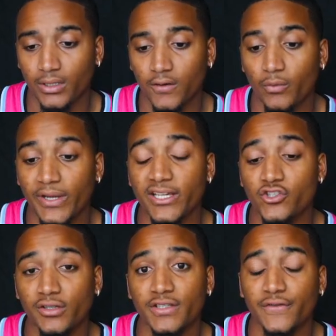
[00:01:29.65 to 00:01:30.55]
When I shot
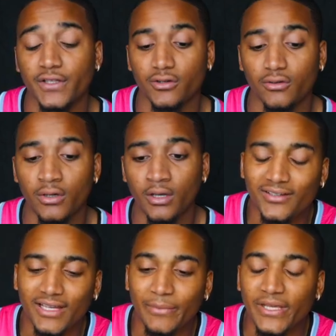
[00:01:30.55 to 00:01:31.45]
this video,
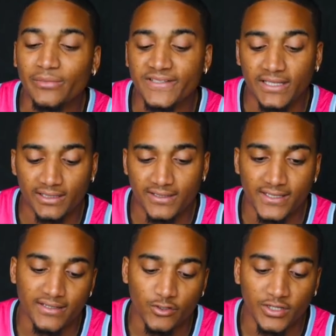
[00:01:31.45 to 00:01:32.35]
I made a mistake in a setting,
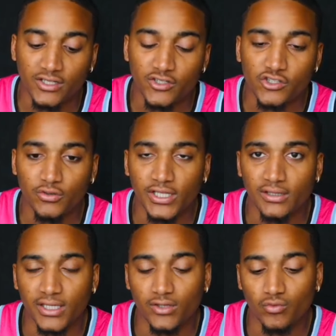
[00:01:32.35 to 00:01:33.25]
so I didn't shoot
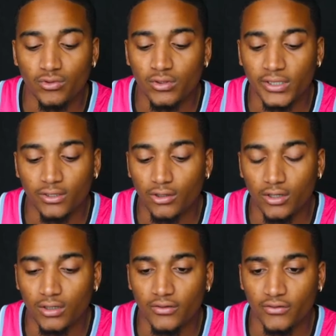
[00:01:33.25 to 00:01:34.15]
in raw, in log.
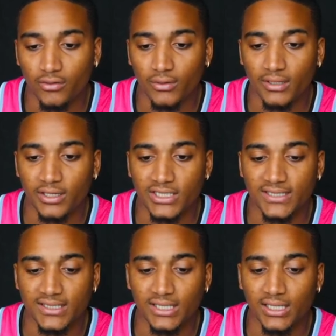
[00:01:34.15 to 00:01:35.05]
So as you can
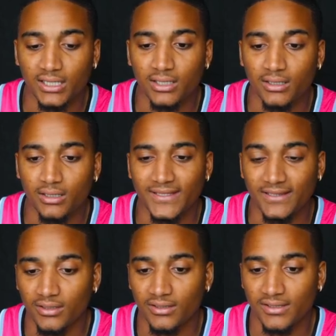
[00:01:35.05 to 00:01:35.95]
see here,
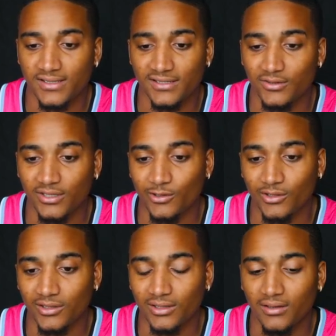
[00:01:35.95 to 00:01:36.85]
this is not in log.
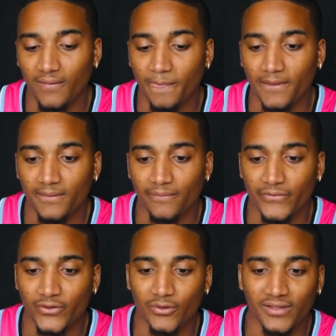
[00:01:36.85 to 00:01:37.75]

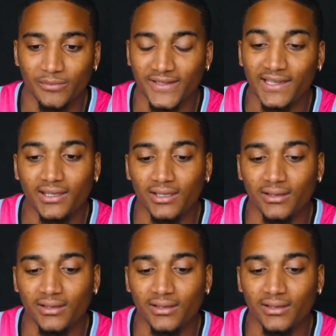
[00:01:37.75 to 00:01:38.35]
So it's a bit techie.